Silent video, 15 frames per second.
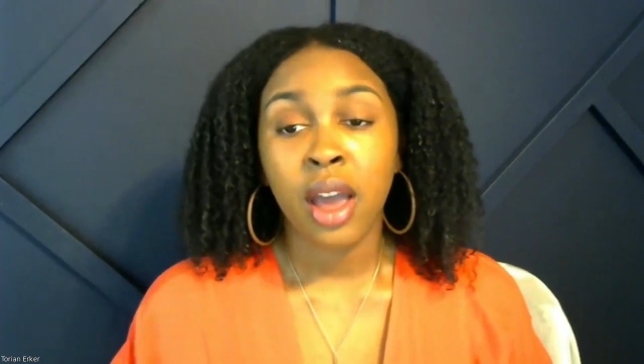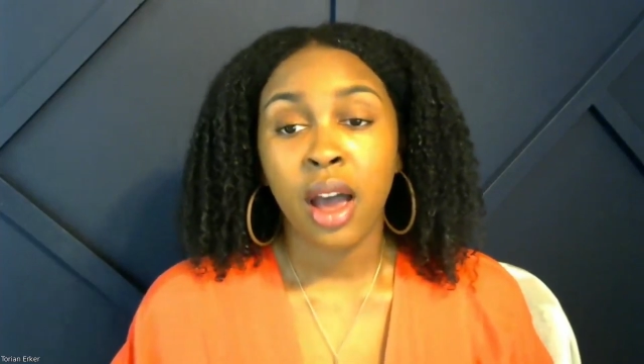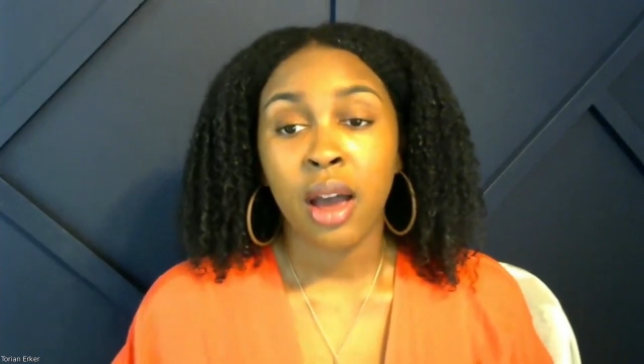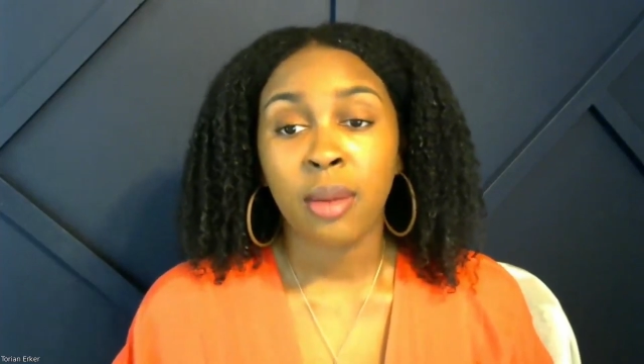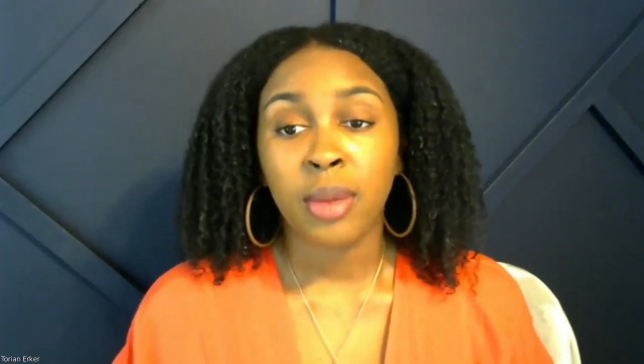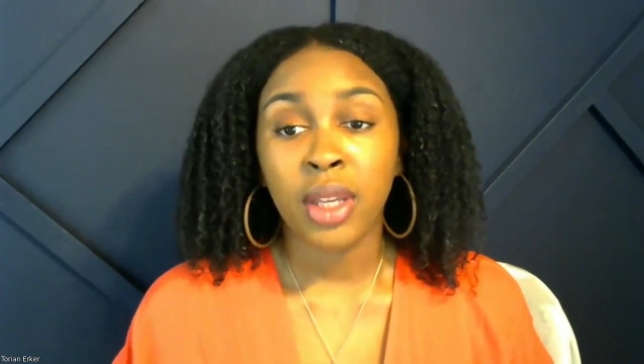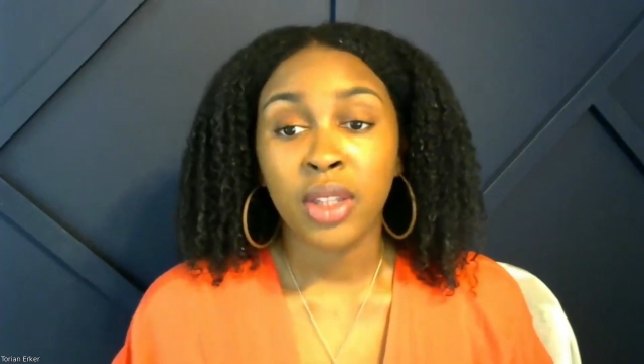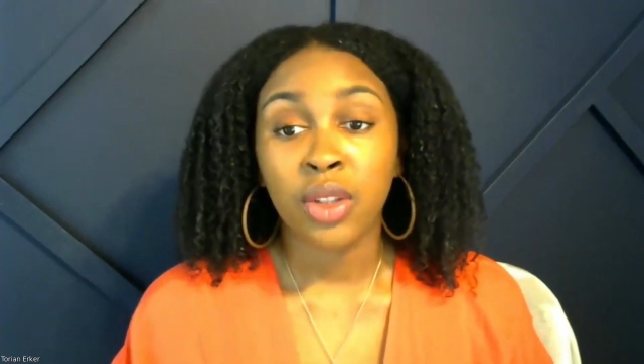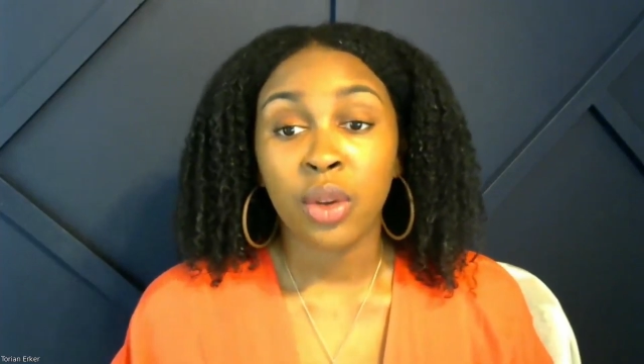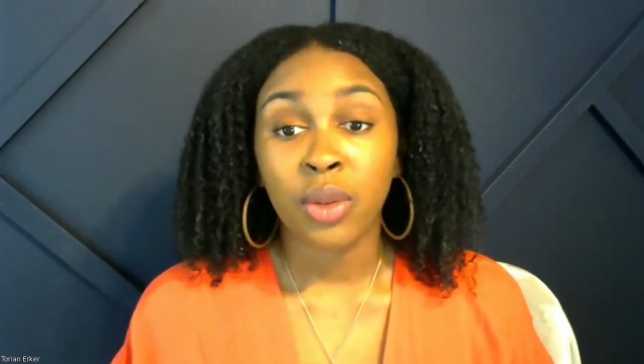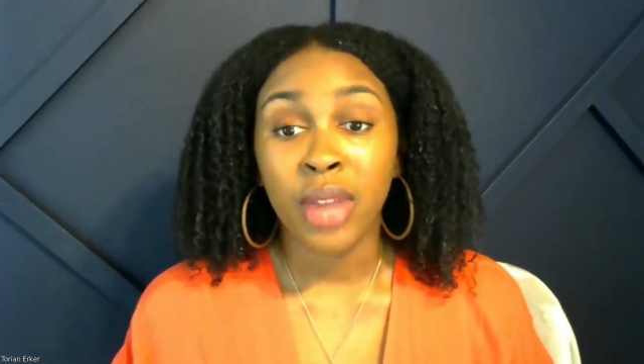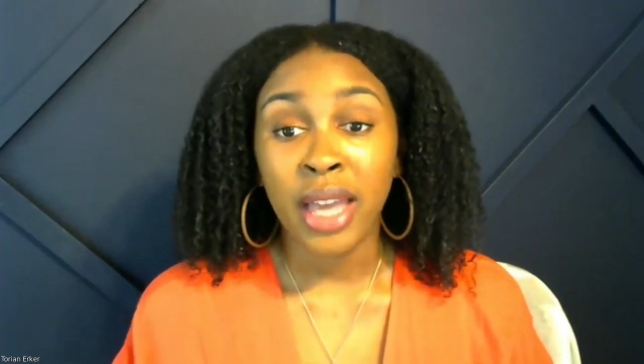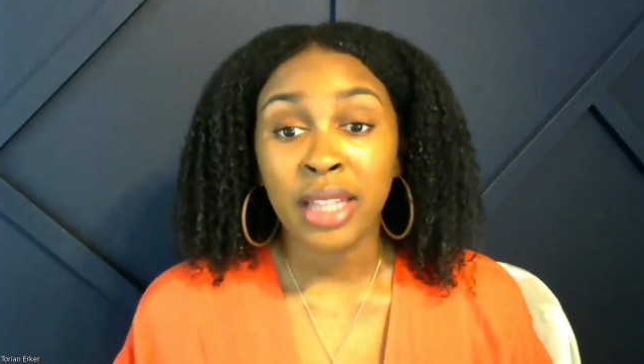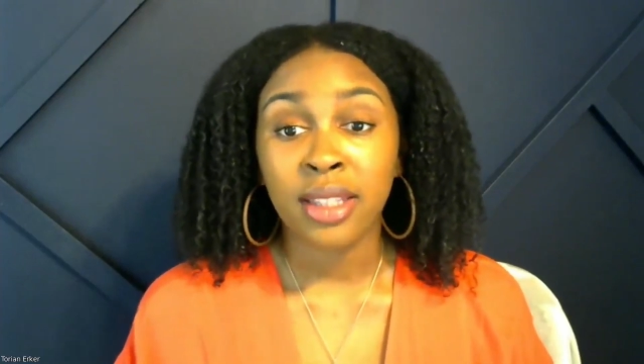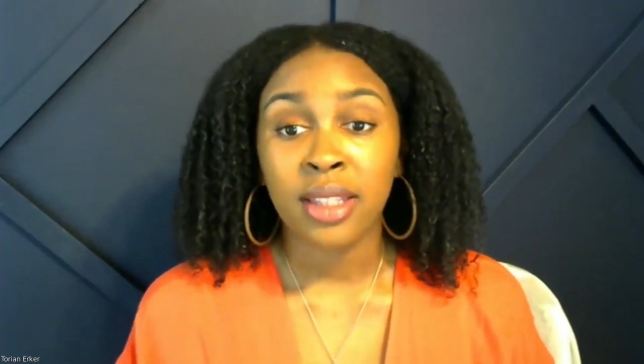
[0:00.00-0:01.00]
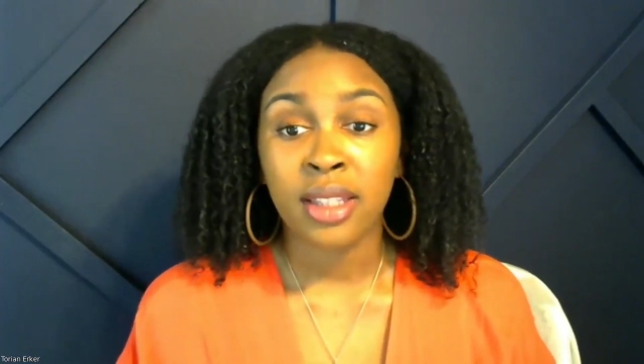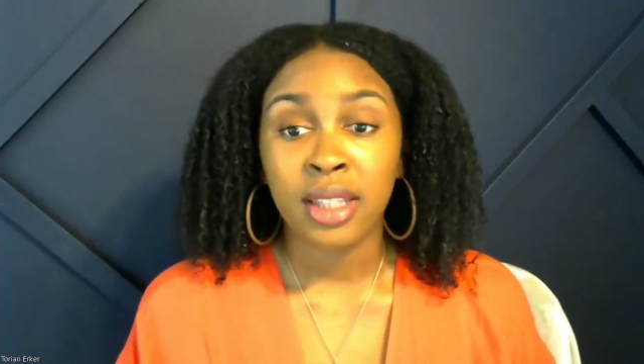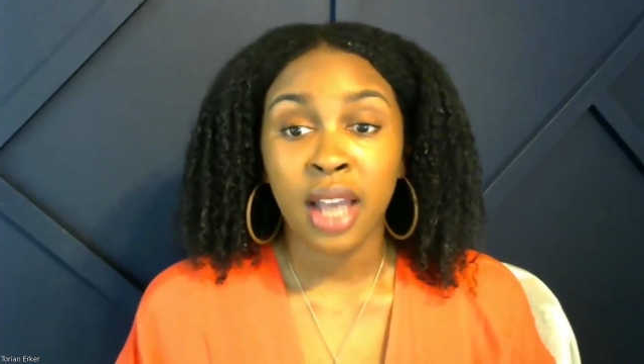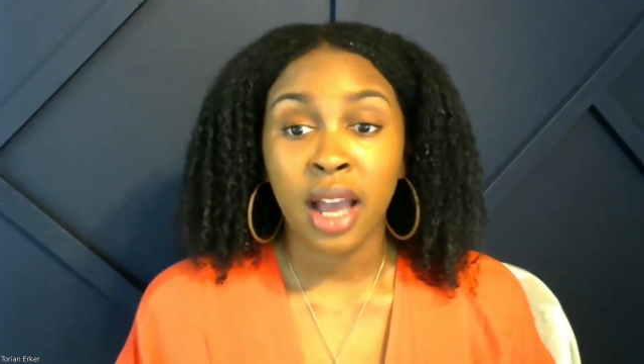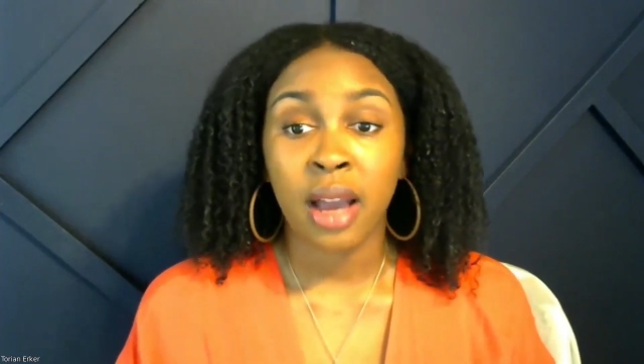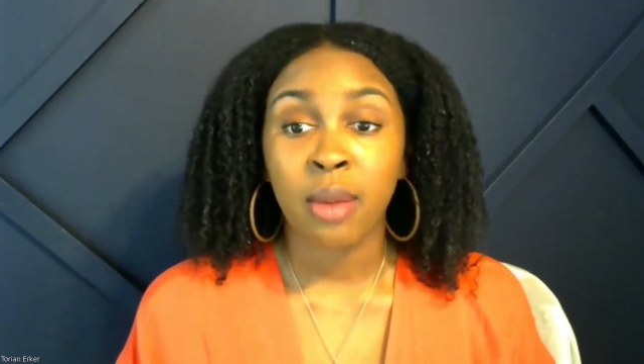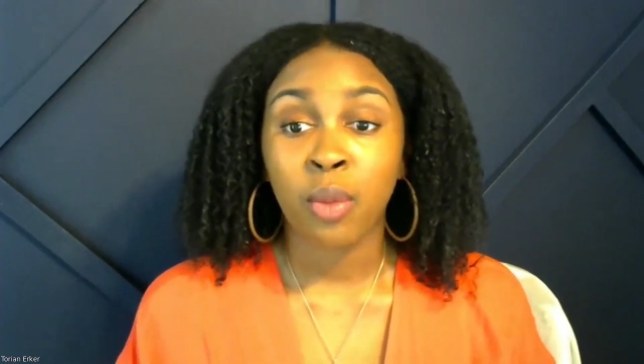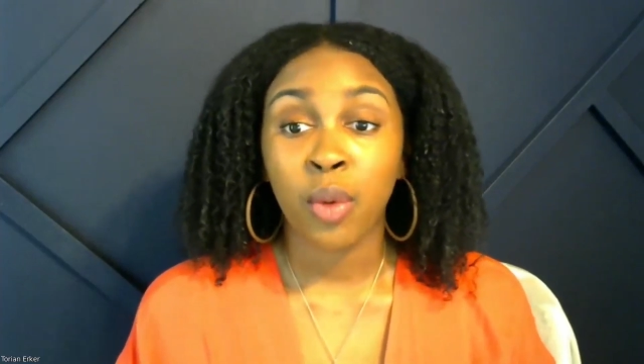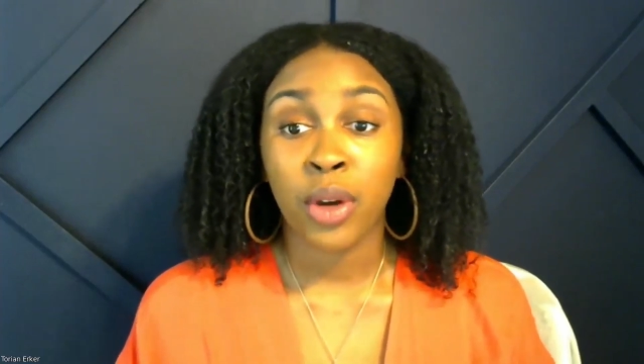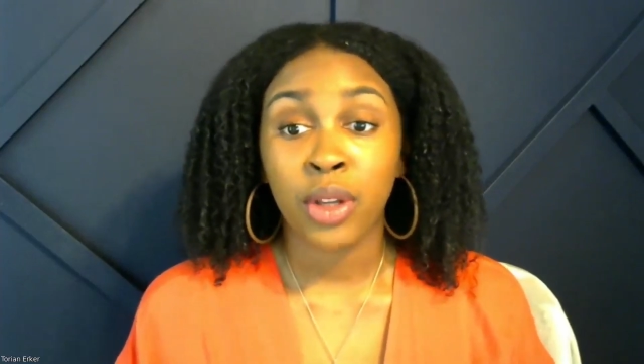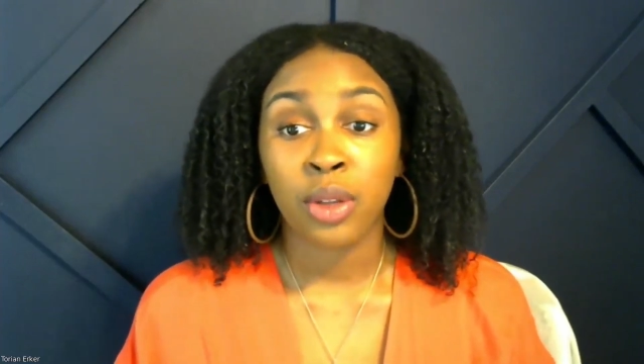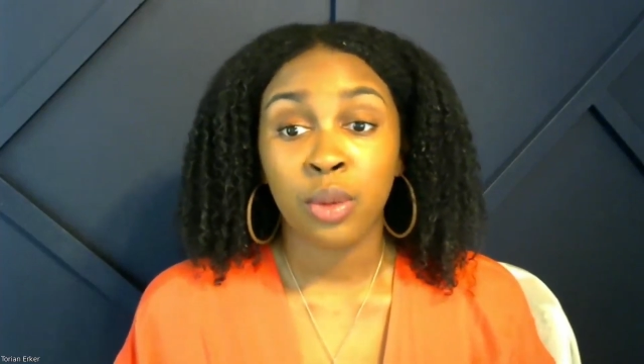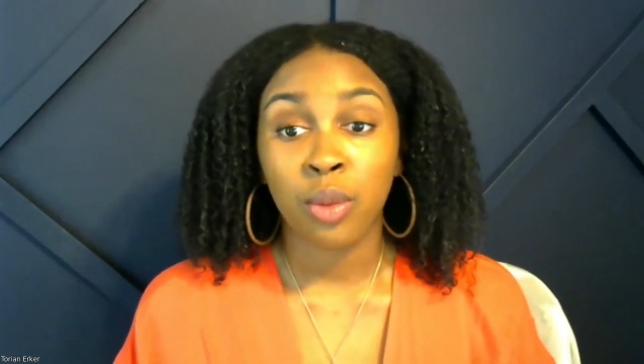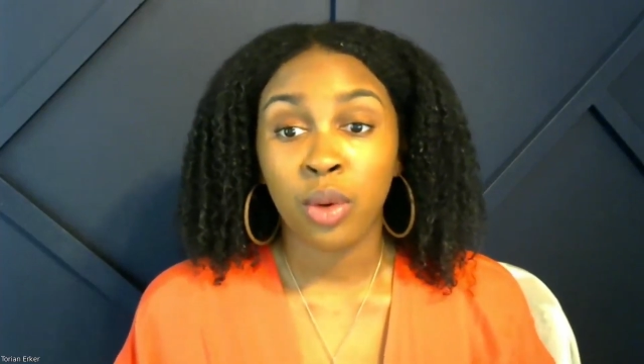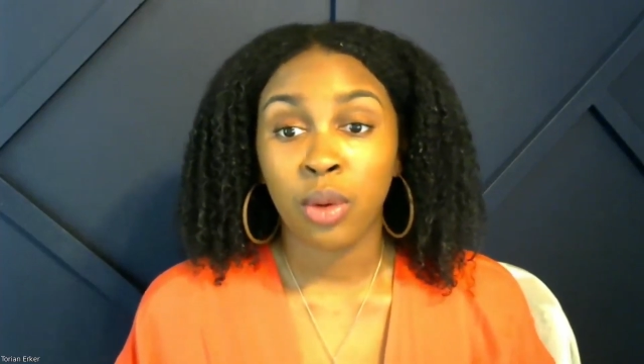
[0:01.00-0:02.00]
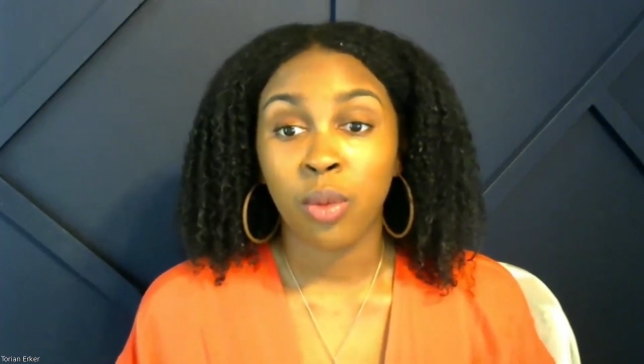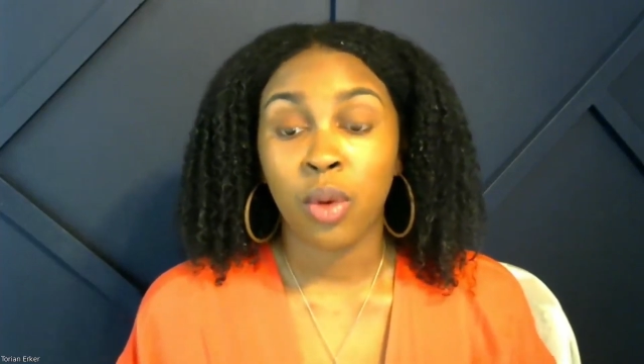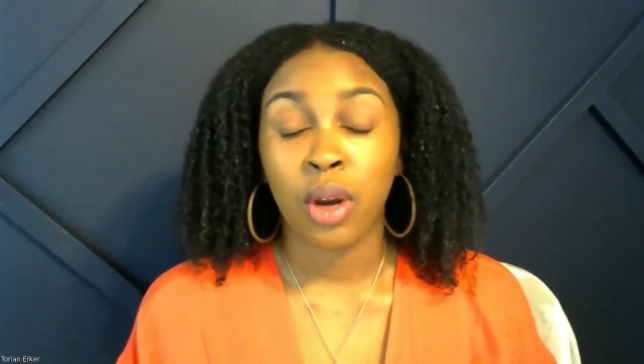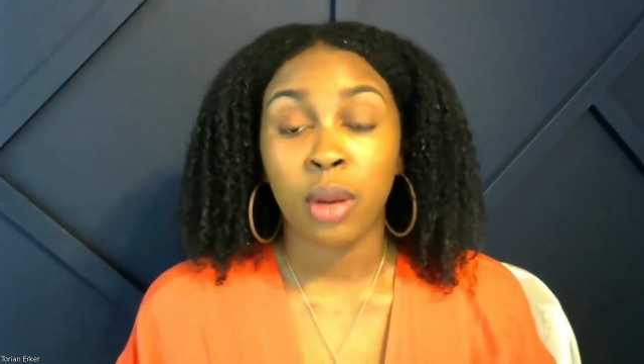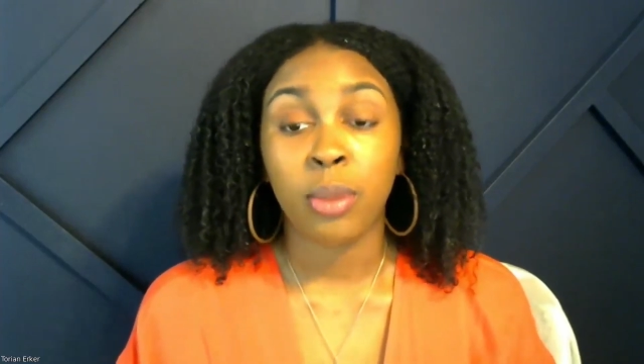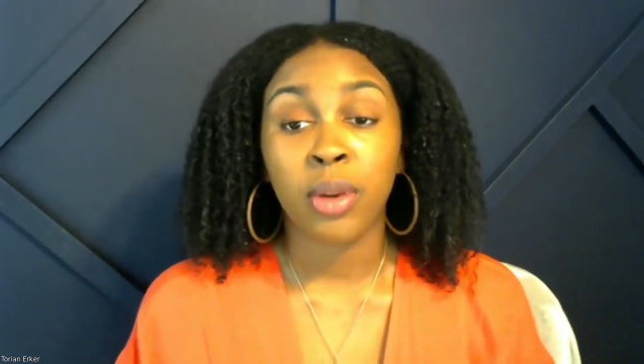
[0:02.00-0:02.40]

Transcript: Um, and so that's the time where you would want to